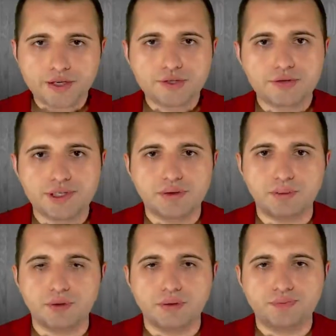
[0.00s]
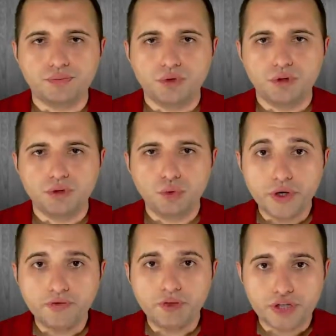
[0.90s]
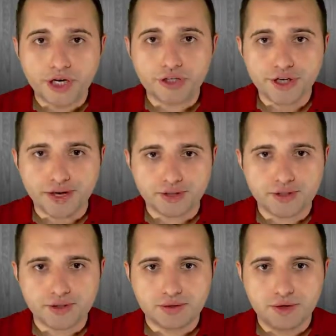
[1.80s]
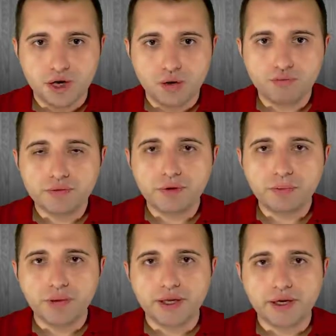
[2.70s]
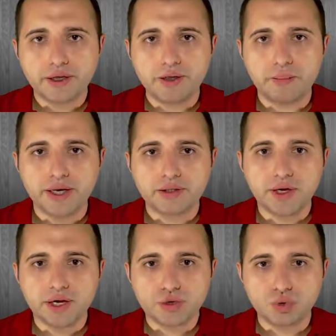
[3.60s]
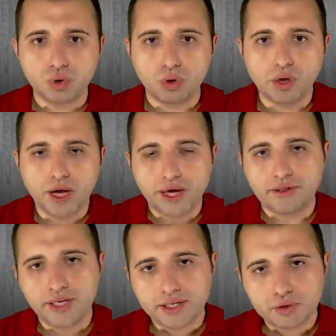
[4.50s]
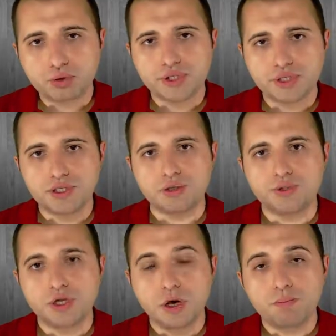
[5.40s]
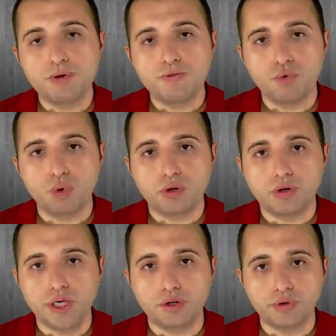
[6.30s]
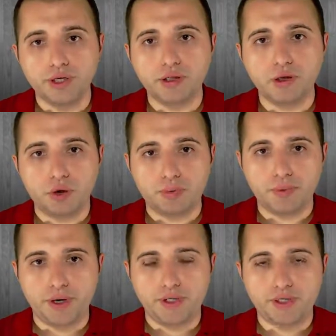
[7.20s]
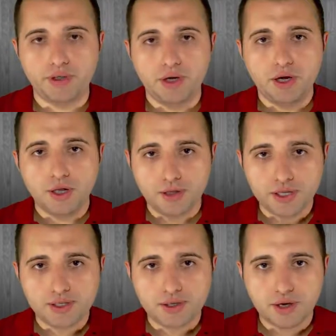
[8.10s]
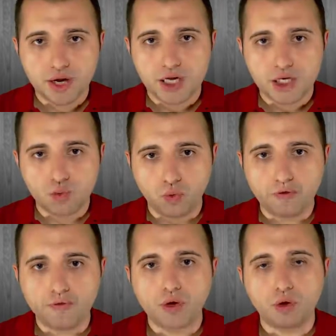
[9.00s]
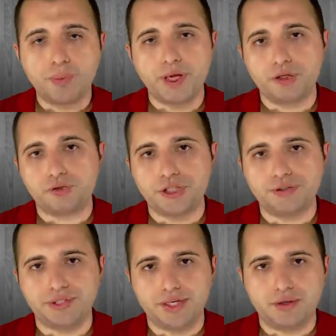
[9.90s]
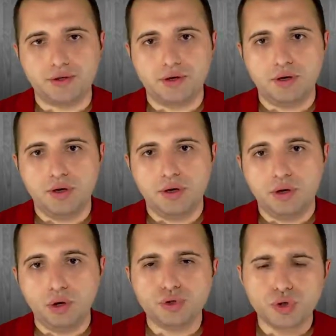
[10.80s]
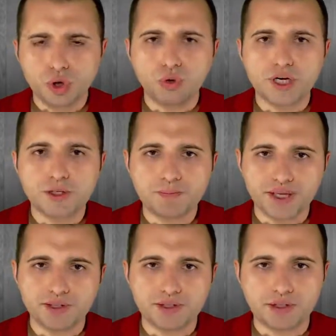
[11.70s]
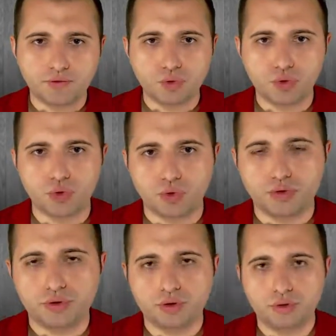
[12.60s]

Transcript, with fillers: The answer is simple. We will change hats. We will play the bad guy's role and test our systems before a real compromise. This is what we call penetration testing, also known as pen testing for short.